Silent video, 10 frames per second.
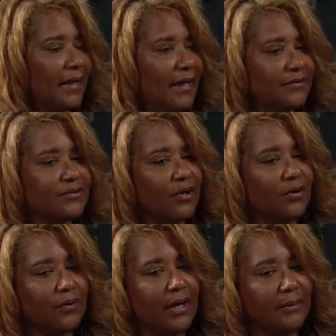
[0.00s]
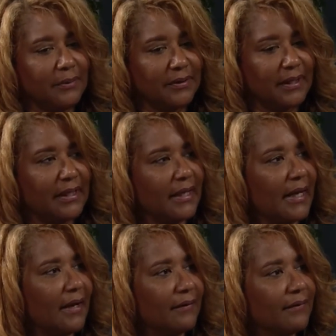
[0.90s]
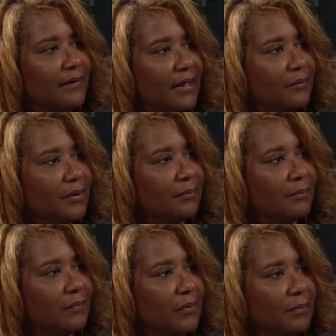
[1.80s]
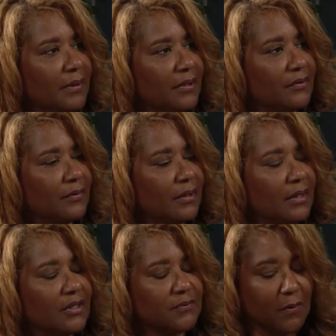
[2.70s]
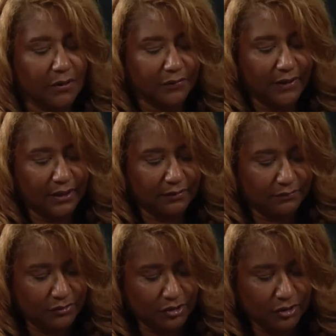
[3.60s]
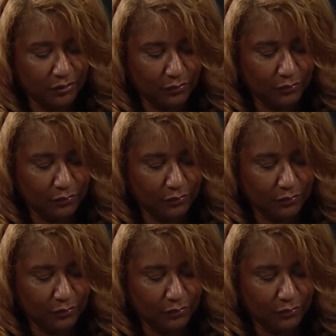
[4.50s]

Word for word: And so I would think, yeah, it would, would right. be a smart thing to and, do.